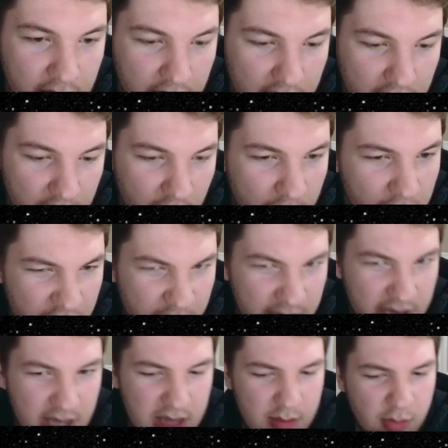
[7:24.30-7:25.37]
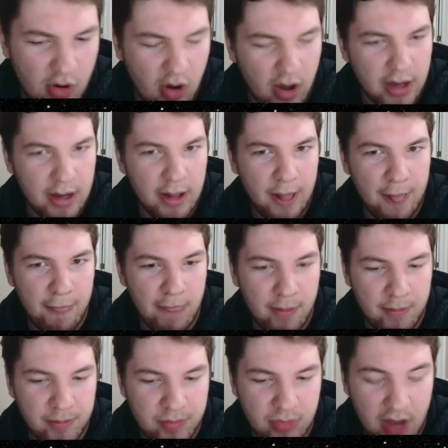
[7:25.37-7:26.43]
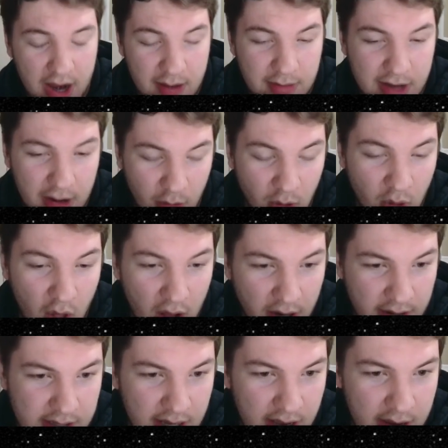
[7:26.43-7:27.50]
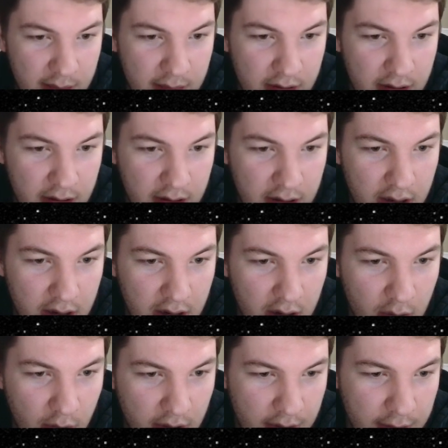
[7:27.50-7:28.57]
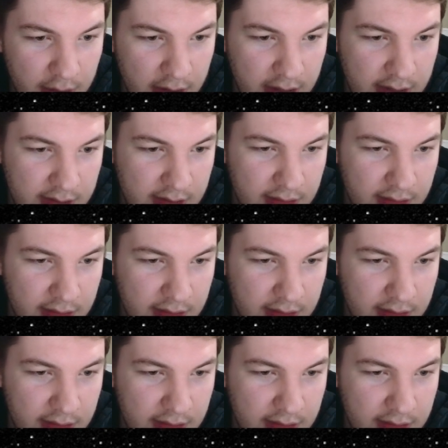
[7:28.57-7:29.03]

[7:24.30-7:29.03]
Do I push my e-pawn? I am down a lot on time. We're going to go for this.